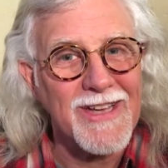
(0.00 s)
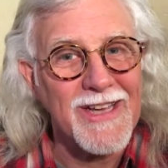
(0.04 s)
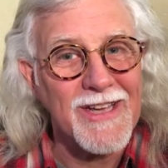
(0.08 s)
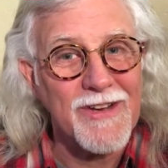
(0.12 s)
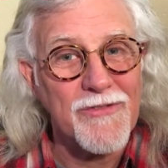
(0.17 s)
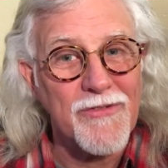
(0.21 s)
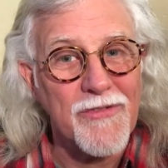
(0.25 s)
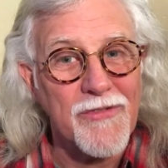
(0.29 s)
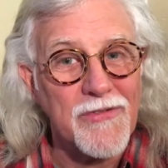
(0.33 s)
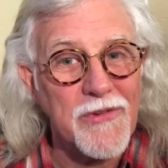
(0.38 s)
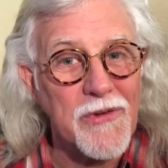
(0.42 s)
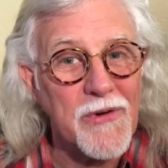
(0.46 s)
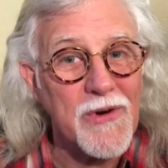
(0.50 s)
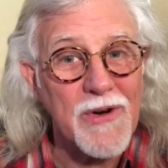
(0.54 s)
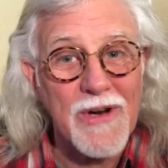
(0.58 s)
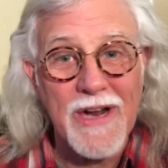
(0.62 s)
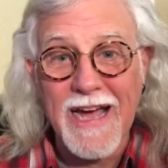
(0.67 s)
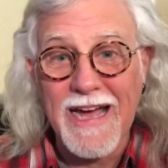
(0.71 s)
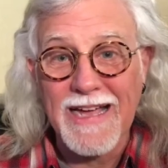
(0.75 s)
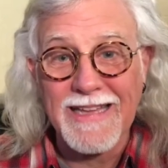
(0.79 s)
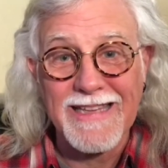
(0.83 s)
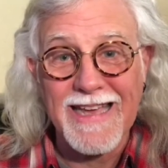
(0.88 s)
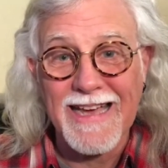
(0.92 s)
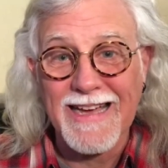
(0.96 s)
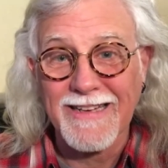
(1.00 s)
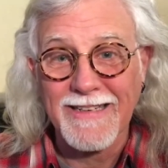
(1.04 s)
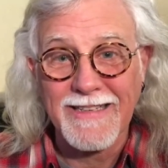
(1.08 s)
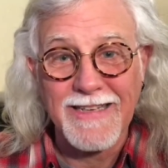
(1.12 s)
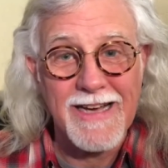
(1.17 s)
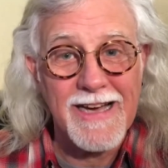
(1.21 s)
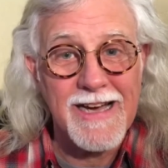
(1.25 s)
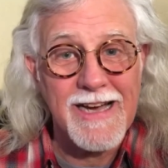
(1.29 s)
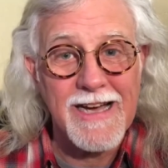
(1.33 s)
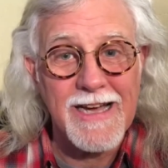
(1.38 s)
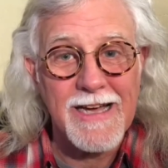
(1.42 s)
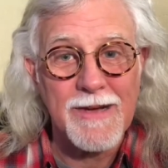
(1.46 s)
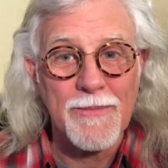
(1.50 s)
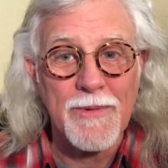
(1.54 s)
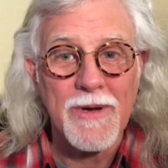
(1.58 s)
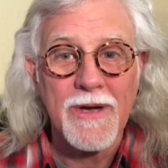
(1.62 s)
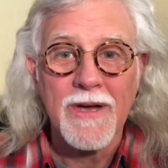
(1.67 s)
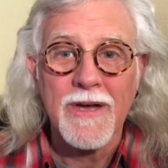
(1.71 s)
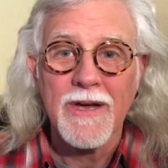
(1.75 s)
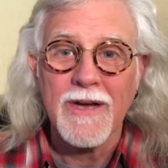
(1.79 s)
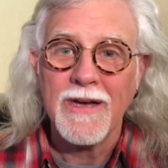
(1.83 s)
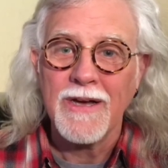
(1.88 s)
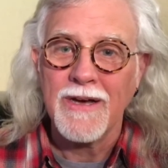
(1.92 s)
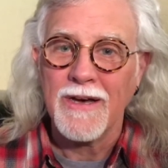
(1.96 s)
In Florida at that time,
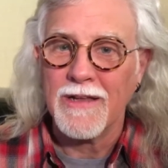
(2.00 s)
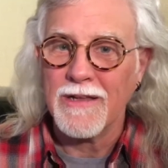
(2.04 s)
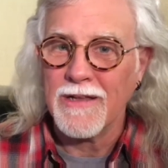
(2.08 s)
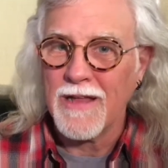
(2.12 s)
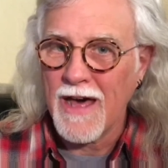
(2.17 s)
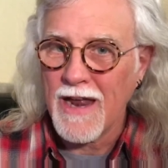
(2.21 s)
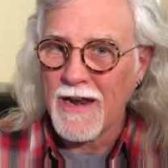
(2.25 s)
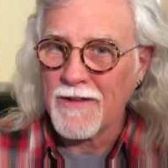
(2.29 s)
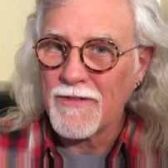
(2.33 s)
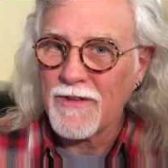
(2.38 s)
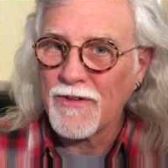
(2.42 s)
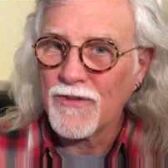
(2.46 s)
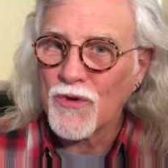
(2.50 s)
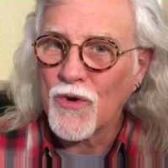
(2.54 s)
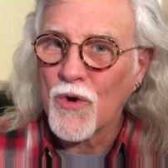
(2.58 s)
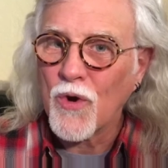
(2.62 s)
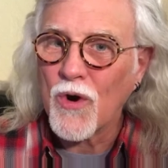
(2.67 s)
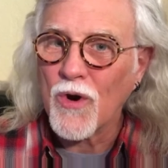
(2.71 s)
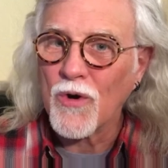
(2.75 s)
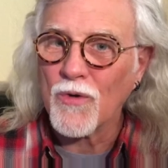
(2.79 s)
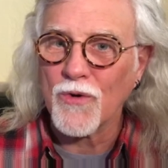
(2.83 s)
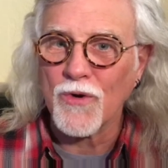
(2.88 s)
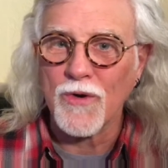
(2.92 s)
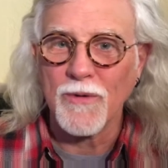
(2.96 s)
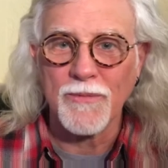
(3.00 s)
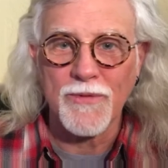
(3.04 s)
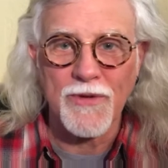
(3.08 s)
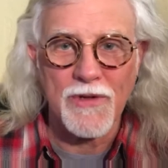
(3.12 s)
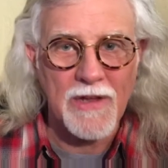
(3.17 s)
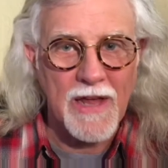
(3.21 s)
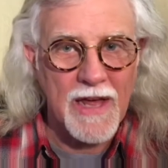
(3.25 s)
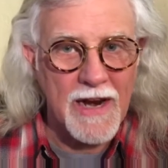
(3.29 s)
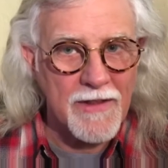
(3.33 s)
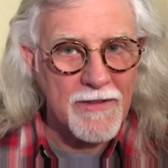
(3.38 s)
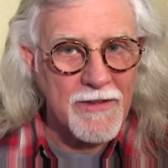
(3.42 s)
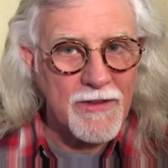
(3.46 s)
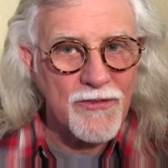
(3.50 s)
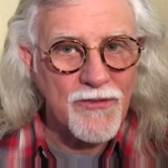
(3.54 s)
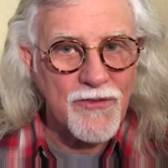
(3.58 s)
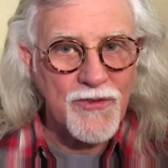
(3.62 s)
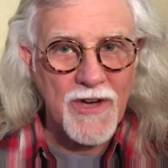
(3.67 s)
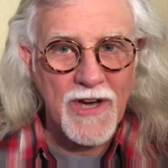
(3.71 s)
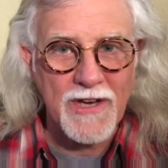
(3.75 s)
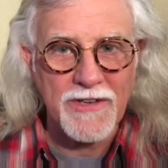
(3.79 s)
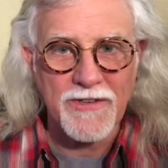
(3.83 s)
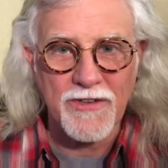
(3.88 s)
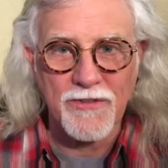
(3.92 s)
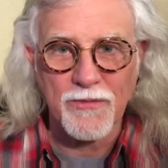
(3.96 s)
a lot of these courtrooms, a lot of these
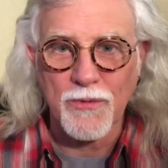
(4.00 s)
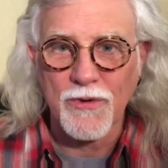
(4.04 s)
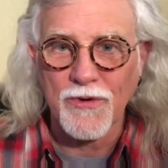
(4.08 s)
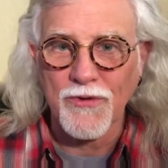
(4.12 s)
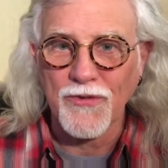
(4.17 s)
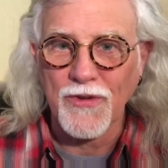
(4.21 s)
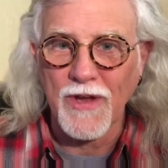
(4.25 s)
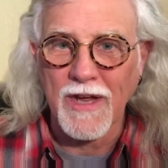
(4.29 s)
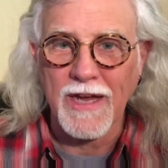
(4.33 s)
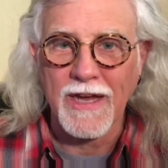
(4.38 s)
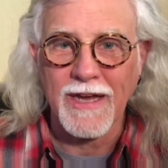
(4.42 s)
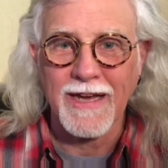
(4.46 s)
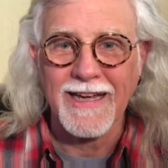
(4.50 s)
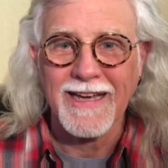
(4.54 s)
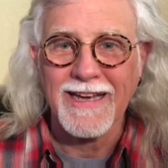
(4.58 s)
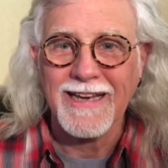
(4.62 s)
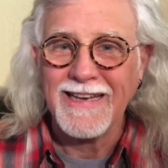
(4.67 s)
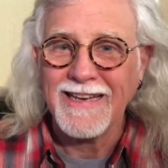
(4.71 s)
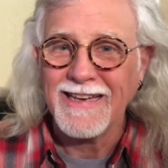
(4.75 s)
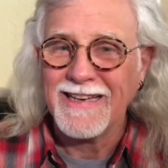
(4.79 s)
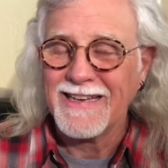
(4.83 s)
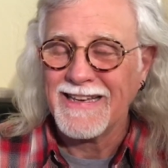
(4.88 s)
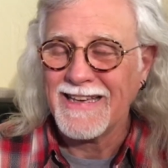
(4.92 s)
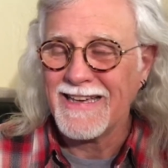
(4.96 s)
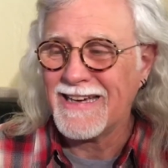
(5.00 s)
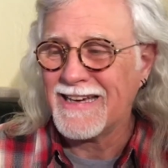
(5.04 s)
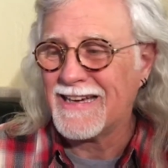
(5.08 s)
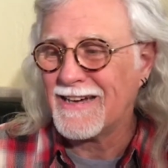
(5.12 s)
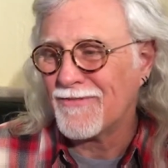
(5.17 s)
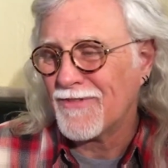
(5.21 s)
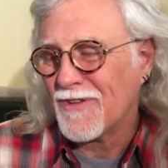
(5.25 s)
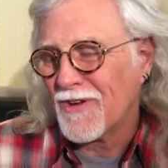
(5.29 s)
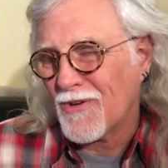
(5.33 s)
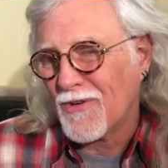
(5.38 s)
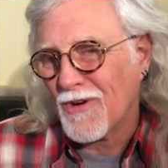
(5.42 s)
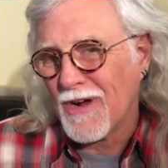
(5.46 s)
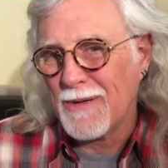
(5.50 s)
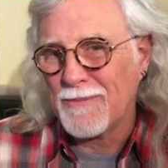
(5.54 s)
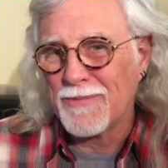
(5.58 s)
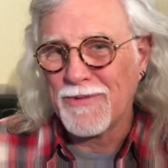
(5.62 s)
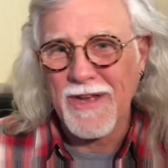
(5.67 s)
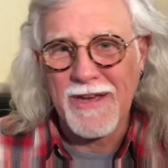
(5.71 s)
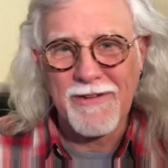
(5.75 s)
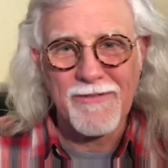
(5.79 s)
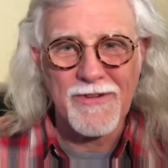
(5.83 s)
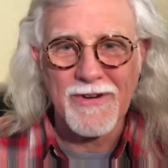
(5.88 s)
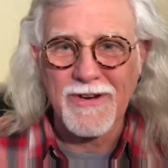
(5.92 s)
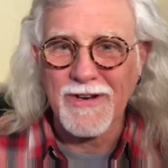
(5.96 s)
judges were saying, yeah, if the crime's
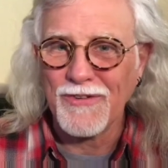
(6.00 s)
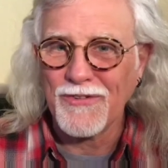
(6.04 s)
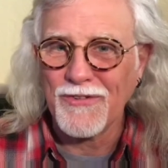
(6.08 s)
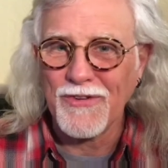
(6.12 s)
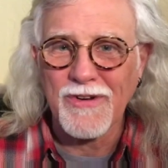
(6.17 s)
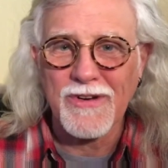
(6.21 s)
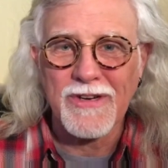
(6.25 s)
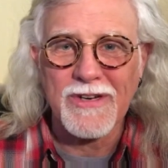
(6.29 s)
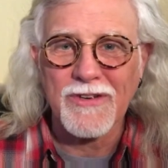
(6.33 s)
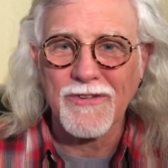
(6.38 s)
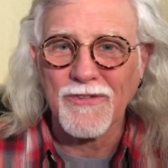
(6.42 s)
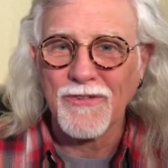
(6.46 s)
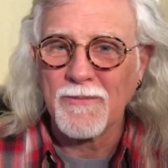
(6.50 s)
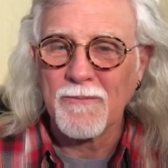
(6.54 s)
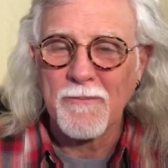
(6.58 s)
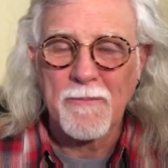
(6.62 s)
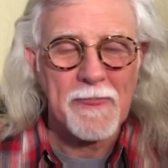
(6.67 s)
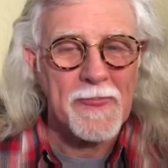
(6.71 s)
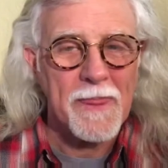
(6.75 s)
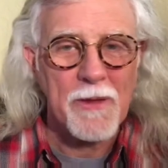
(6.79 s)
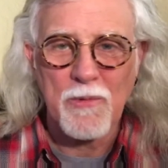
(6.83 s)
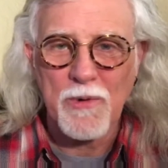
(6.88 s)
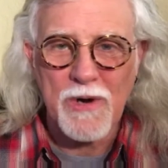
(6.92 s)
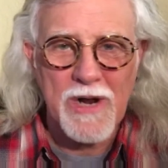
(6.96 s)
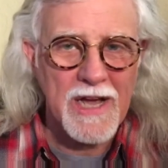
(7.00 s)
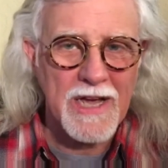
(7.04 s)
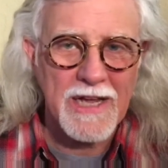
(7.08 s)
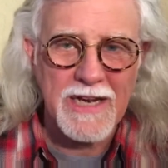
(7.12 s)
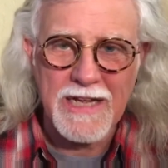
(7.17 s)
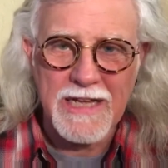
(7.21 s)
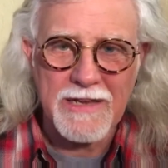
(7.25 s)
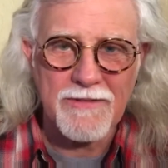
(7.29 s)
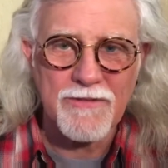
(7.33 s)
not very serious, we're not going to give